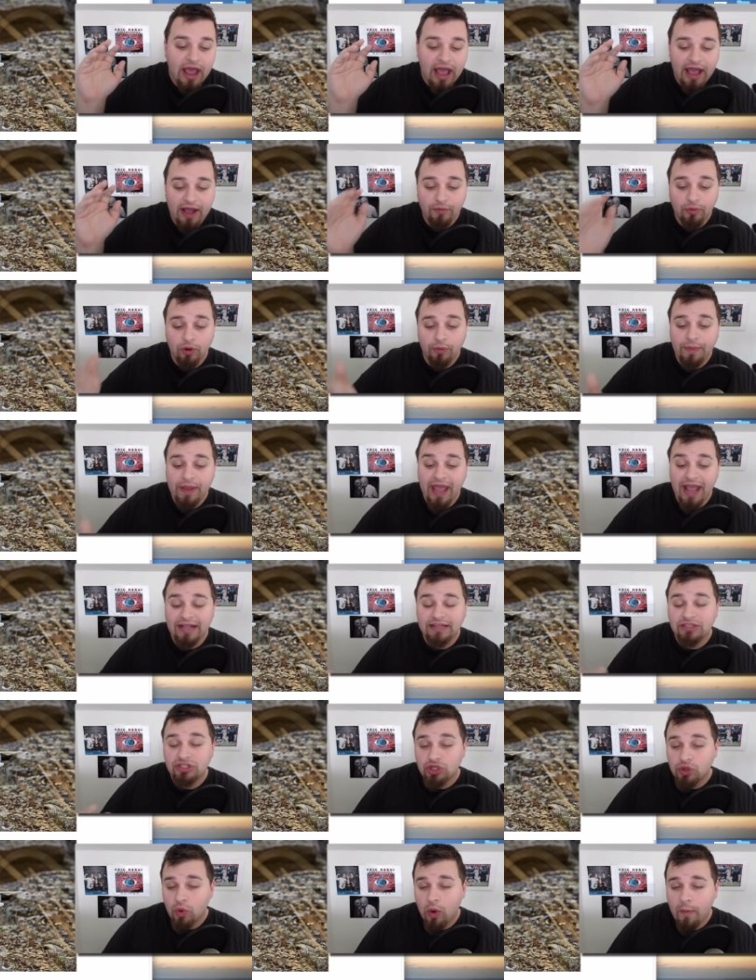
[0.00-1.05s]
It will be a
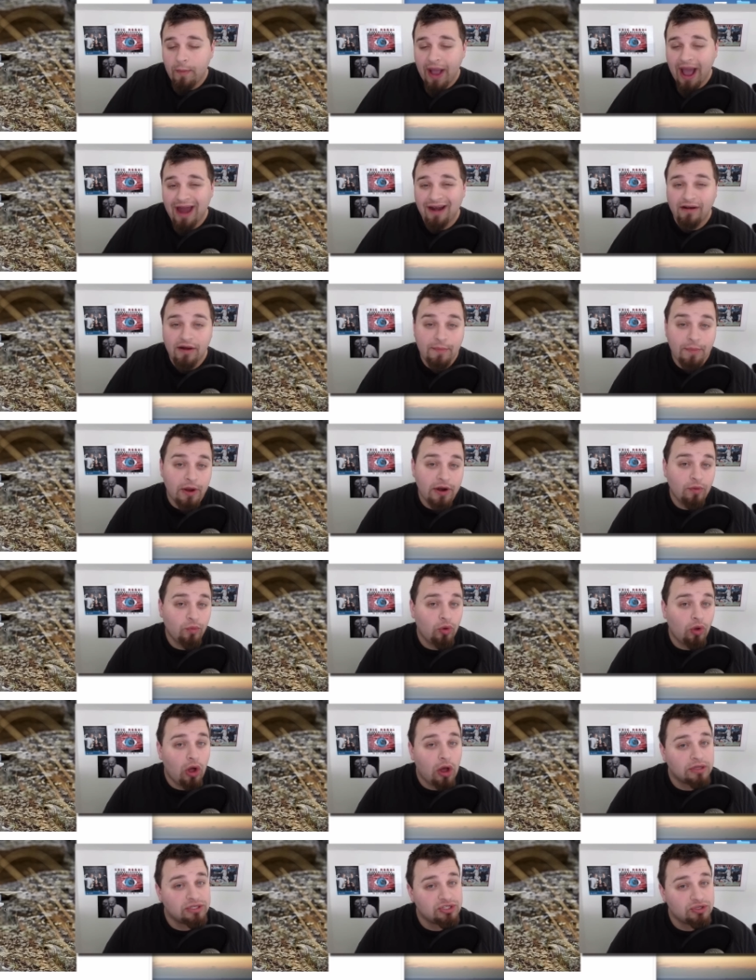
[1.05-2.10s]
newer battery, but it will
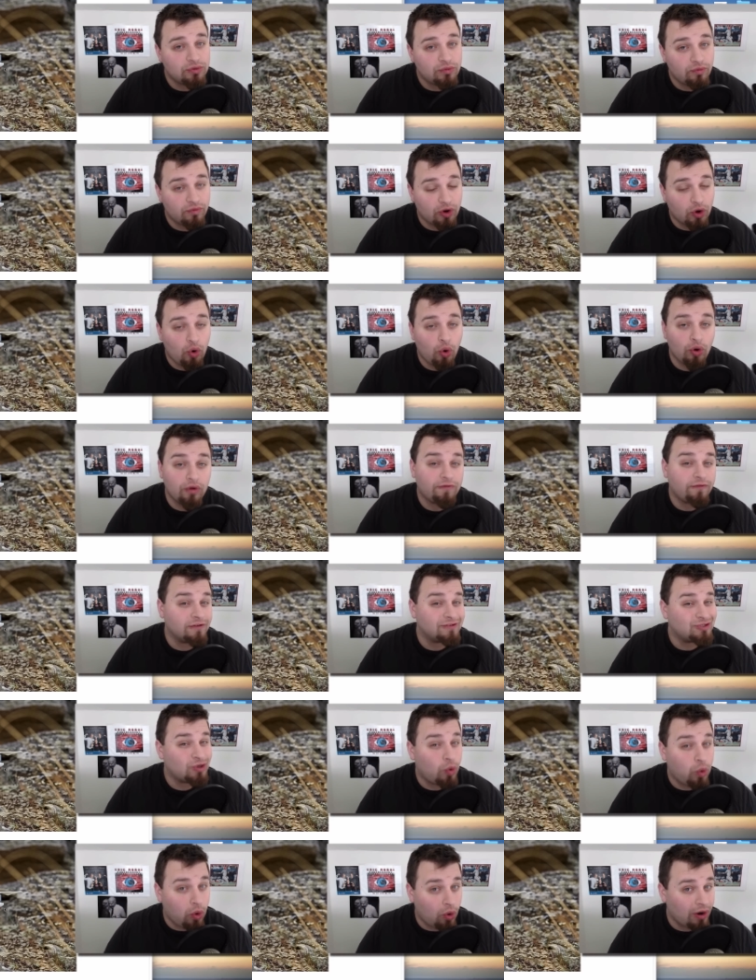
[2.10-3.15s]
also record for
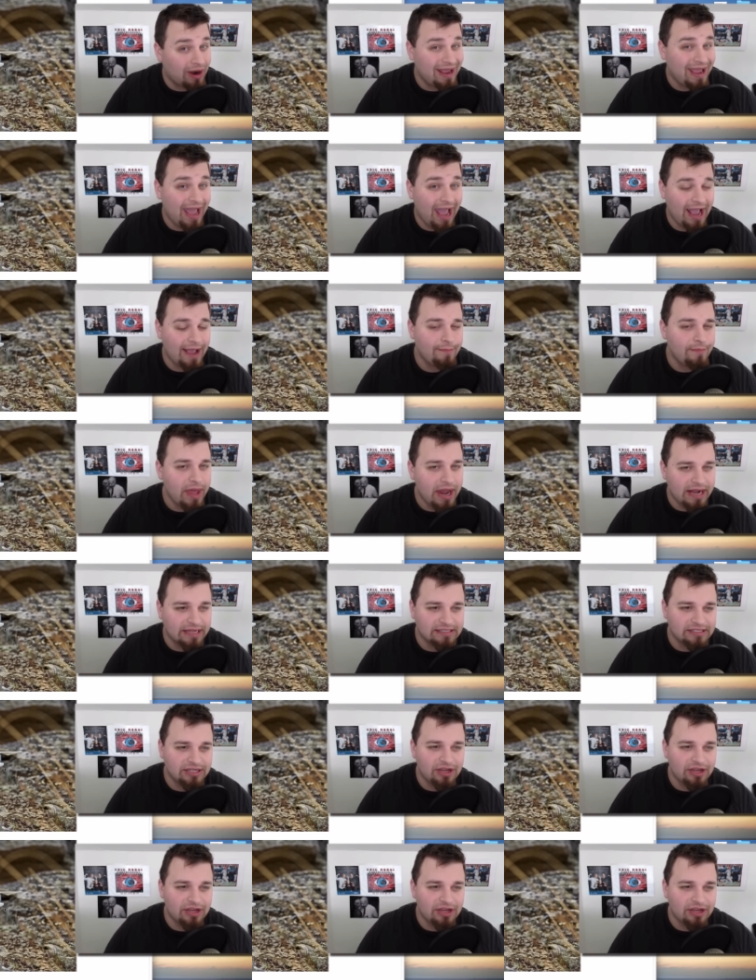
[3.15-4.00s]
28 minutes.